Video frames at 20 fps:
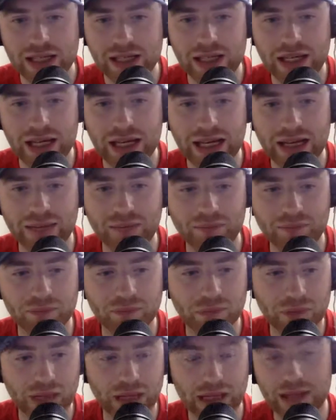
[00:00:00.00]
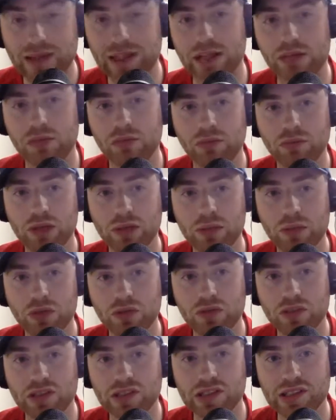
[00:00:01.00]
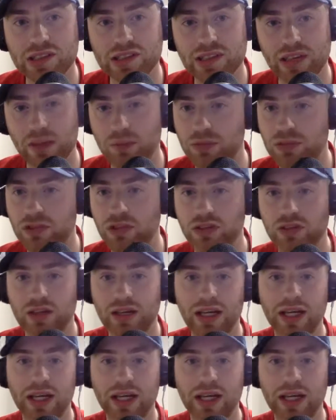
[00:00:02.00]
And then we move into the subs.